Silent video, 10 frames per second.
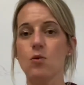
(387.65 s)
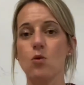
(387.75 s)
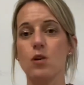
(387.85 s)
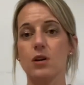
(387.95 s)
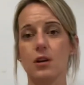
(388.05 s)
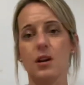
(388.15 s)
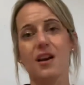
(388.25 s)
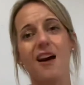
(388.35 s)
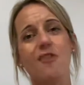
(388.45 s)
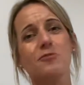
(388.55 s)
Or
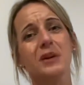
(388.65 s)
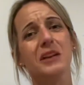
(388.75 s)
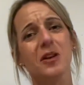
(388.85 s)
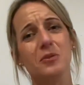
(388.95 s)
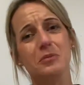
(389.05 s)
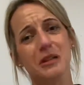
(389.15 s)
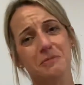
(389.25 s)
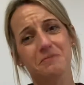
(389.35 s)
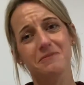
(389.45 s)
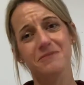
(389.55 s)
have pity on me,
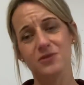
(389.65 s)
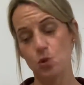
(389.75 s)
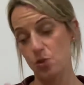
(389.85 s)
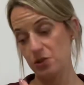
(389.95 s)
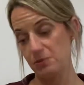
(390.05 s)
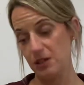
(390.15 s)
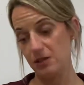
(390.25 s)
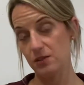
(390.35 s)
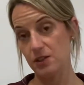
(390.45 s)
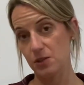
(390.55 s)
towards me.
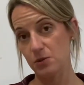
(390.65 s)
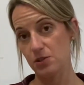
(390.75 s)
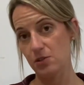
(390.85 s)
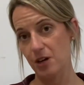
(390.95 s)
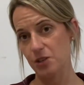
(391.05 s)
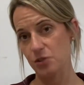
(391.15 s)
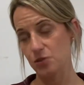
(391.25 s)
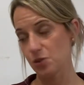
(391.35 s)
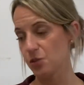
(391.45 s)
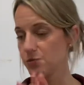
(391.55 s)
So this one's directional
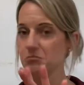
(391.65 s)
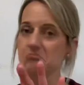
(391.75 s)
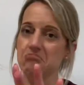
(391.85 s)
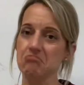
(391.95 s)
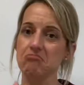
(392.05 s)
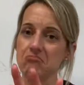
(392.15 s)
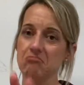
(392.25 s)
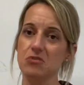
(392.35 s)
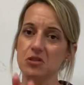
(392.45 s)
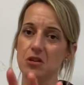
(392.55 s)
too.
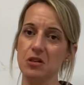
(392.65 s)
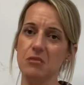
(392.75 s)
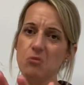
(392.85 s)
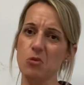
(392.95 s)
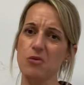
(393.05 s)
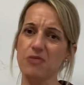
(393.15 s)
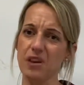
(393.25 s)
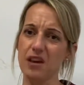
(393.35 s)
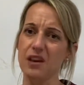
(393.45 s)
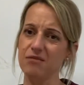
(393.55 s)
Sorry, poor
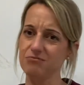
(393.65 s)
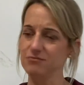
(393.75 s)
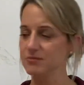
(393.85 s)
thing.